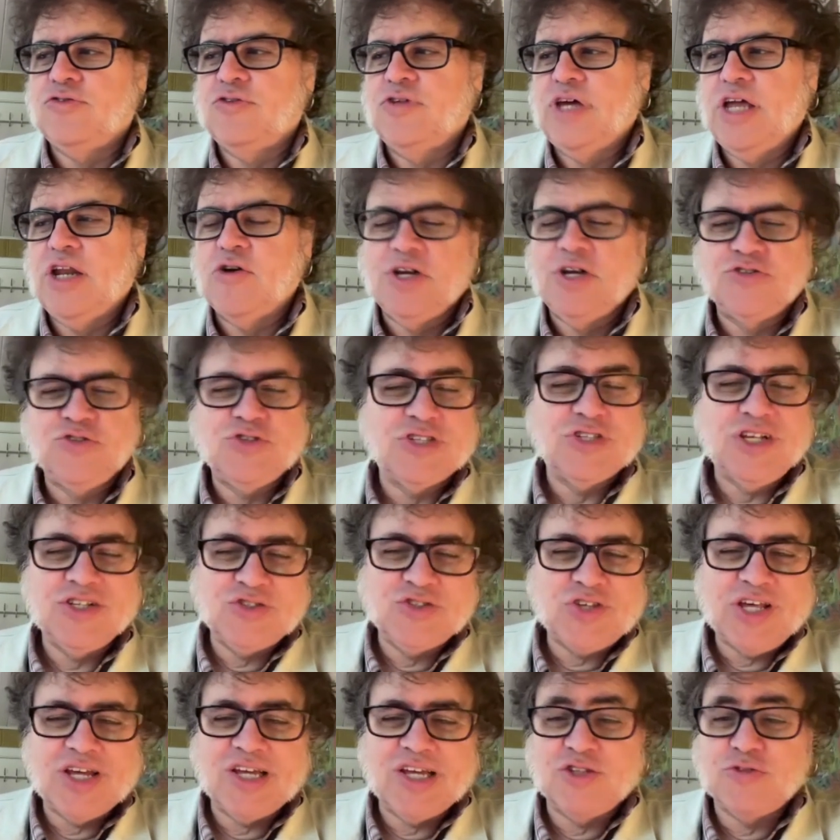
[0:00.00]

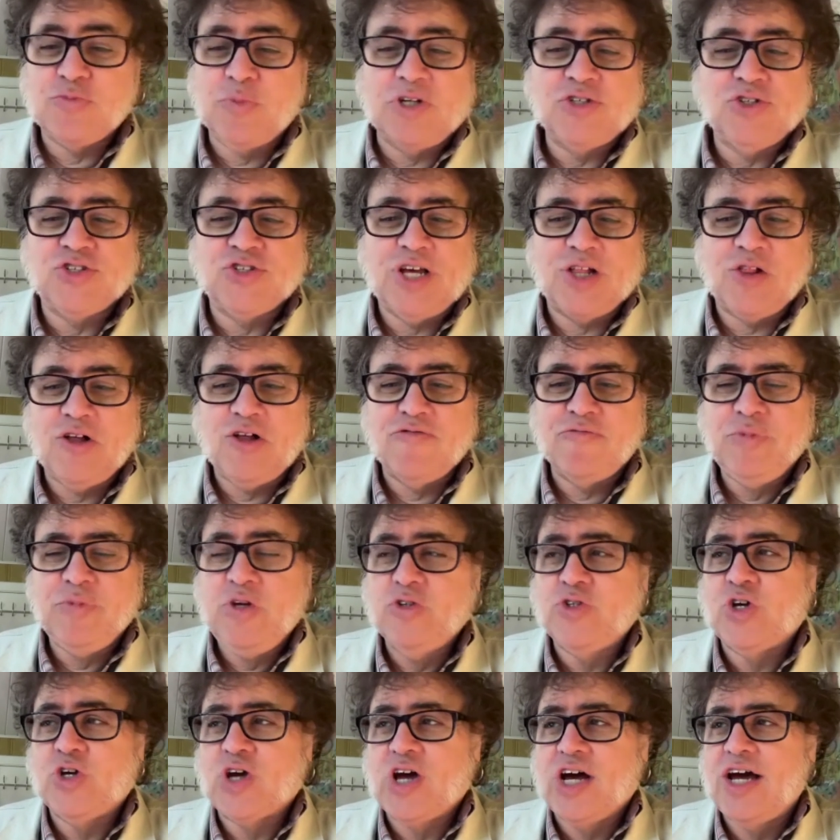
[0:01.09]
it's like as much as I love
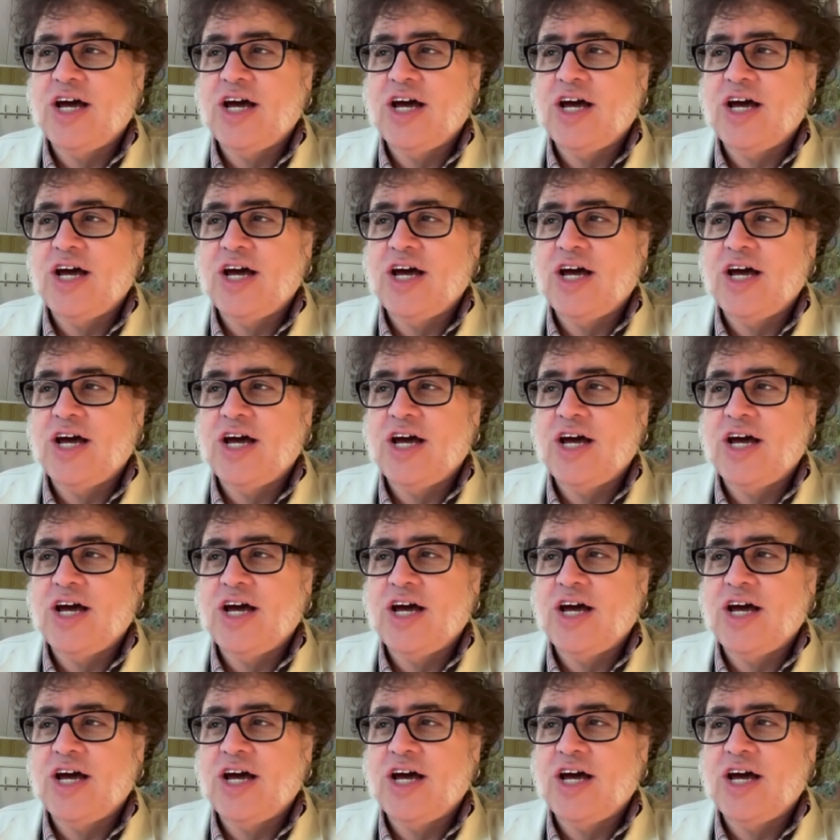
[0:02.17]
music,